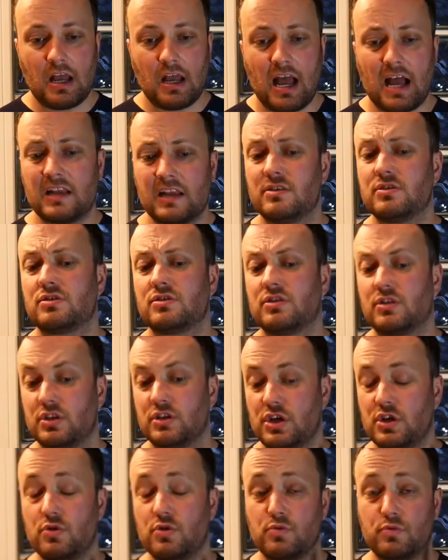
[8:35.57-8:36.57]
and the
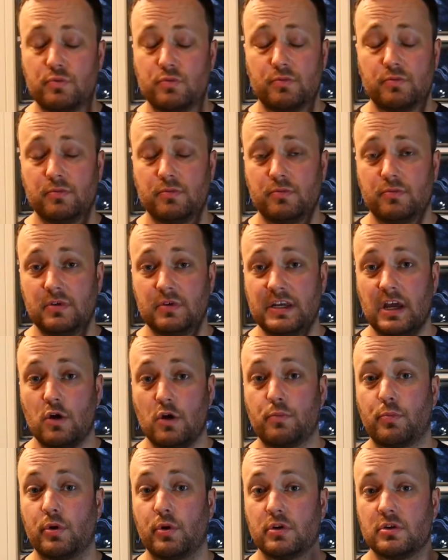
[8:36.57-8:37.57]
newly
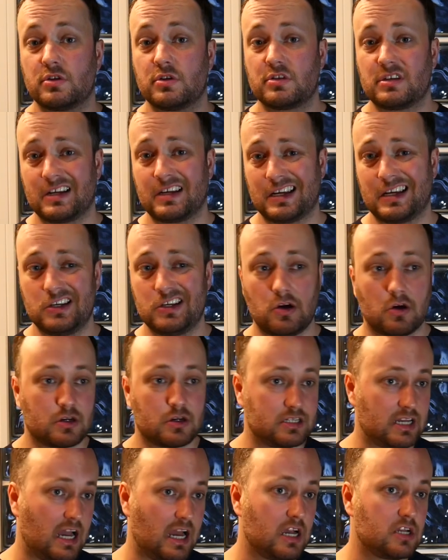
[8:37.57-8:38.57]
opened Slinky
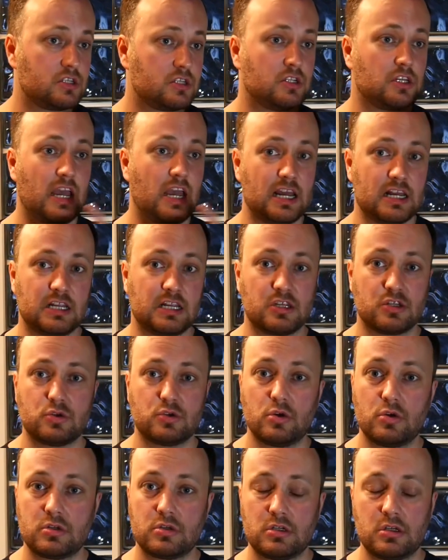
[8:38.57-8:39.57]
Dog Dash and Alien
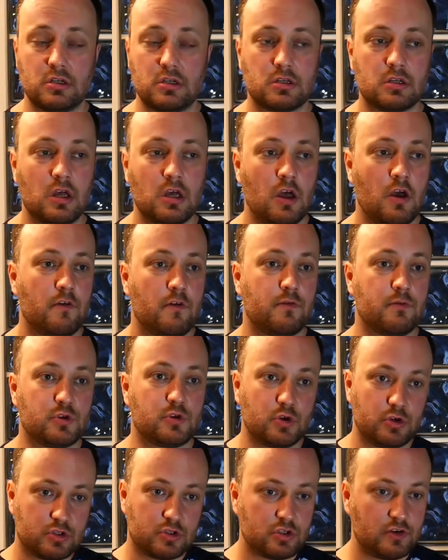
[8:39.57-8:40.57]
Sources from
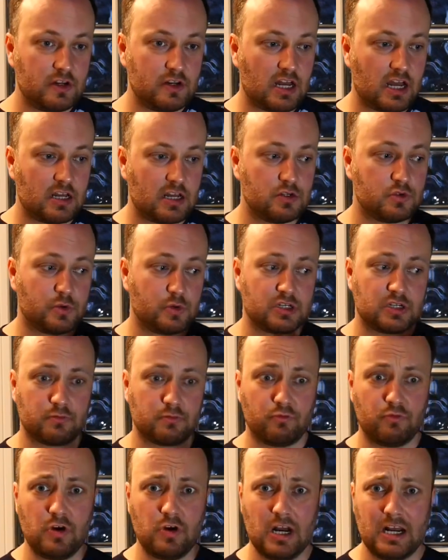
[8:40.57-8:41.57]
Toy Story Land, which
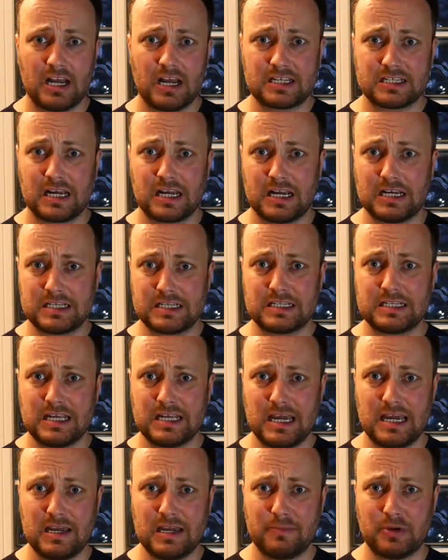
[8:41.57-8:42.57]
I'm really excited to
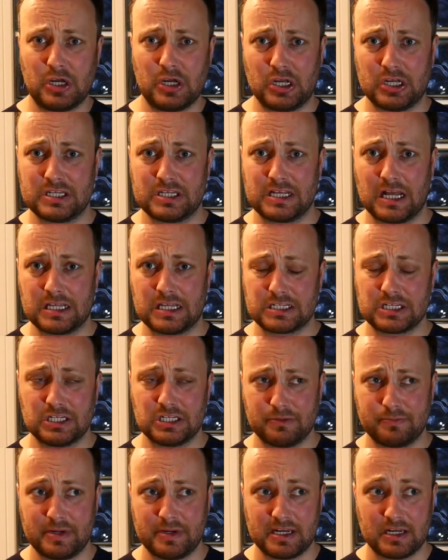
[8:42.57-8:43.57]
see because that's going
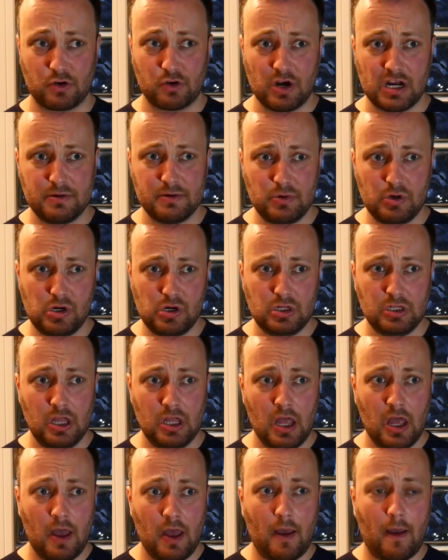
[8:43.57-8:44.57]
to be incredible.
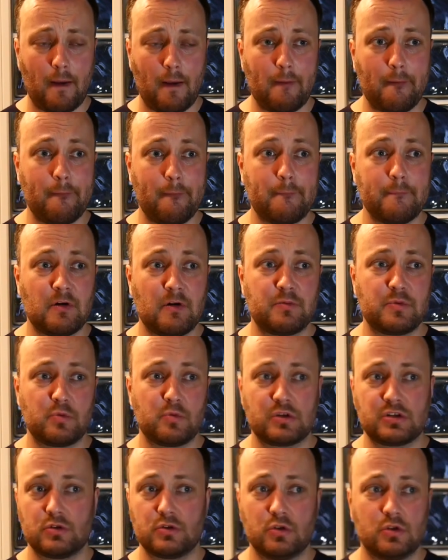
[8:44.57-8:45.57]
I've been
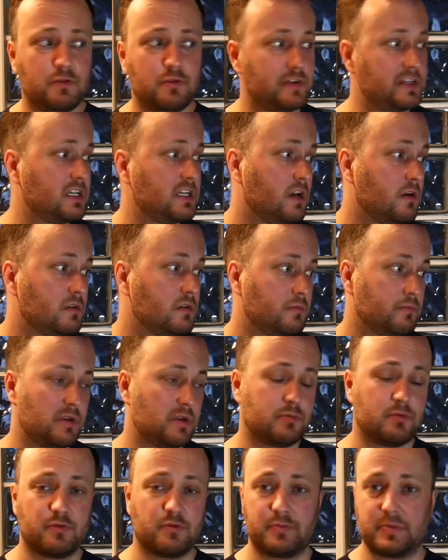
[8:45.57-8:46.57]
watching all the videos and
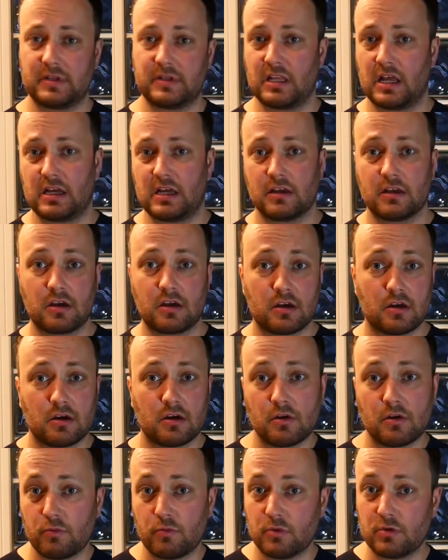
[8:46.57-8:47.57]
people have been like
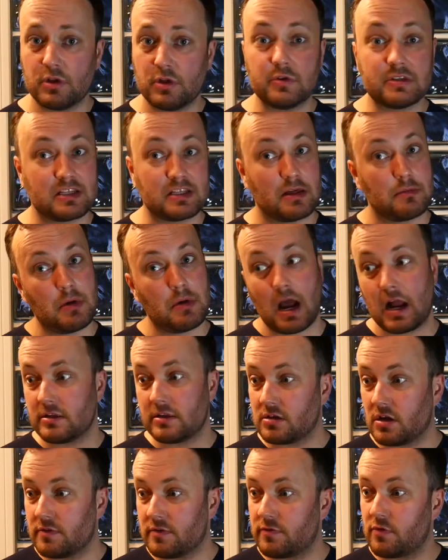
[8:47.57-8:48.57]
losing their
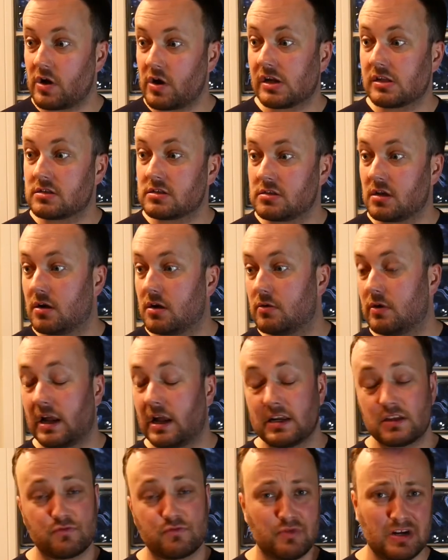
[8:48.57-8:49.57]
minds over it, so,
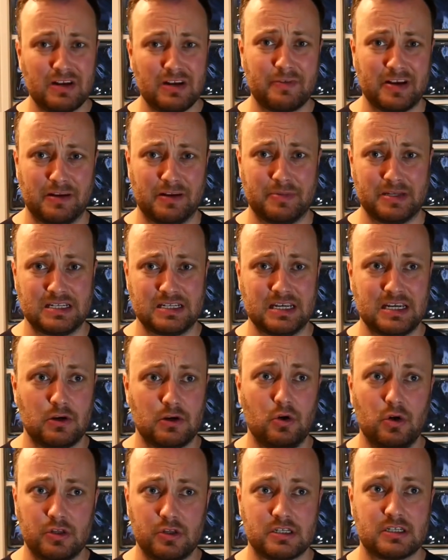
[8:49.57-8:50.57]
and it's really, really busy
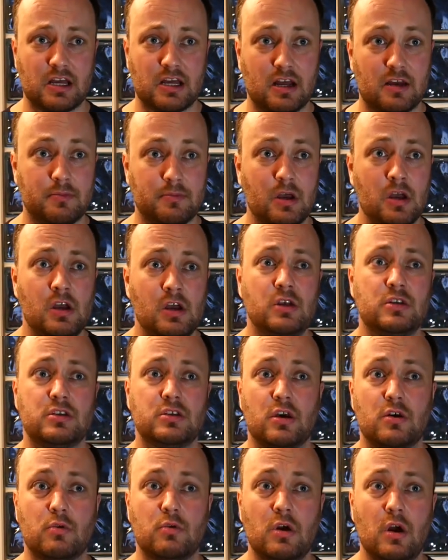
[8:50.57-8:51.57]
all the time,
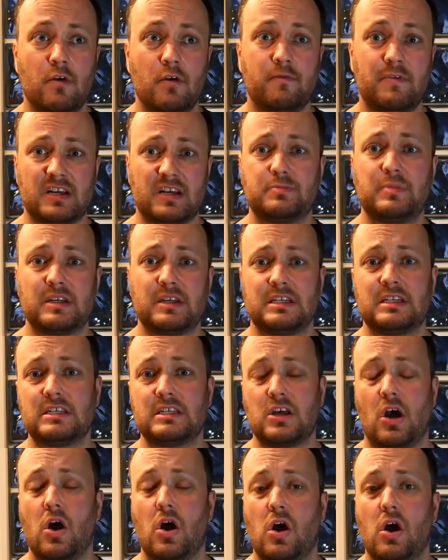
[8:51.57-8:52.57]
so fast
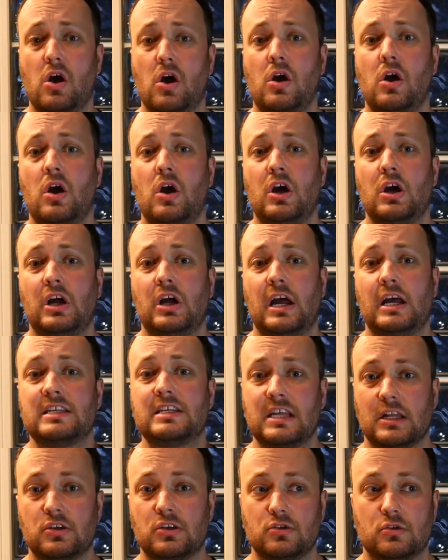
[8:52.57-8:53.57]
passes are
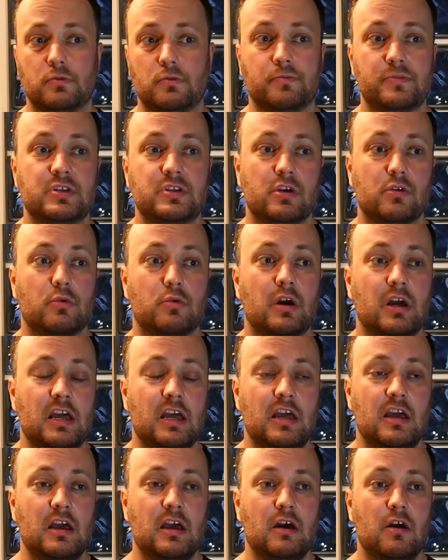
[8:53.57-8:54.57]
essential. So
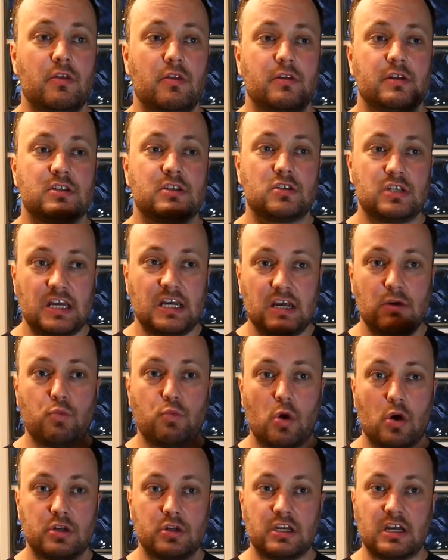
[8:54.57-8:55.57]
the tier
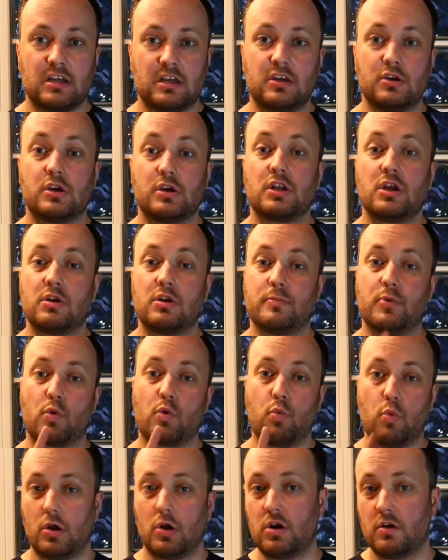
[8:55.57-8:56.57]
1 you can only
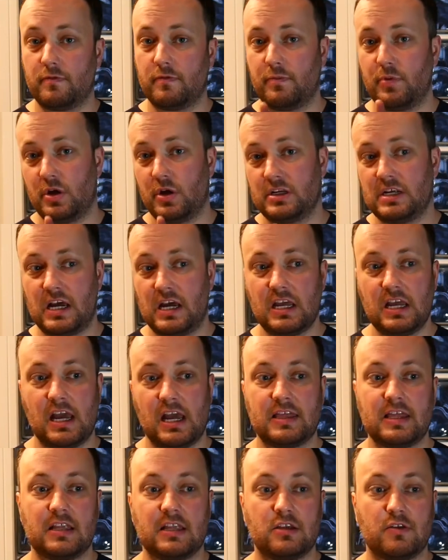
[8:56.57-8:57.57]
book one of per day,
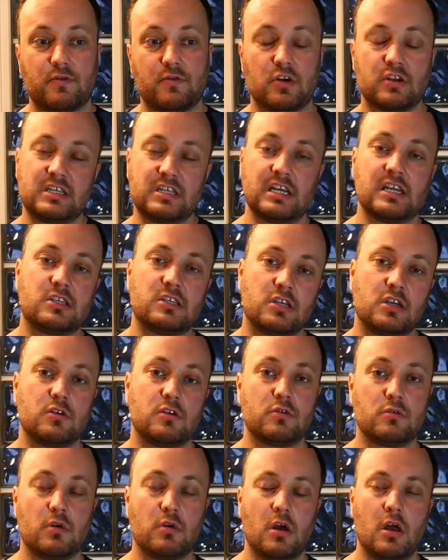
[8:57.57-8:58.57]
and then you've got tier
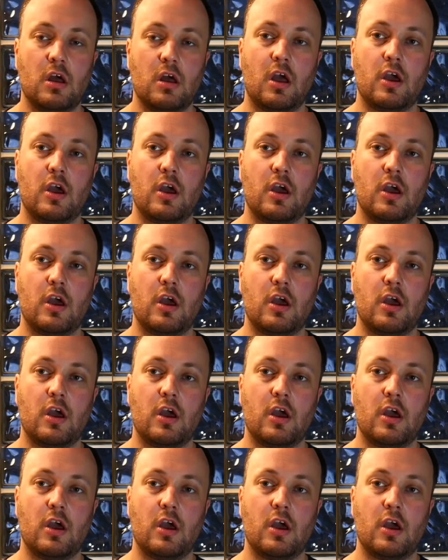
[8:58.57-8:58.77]
2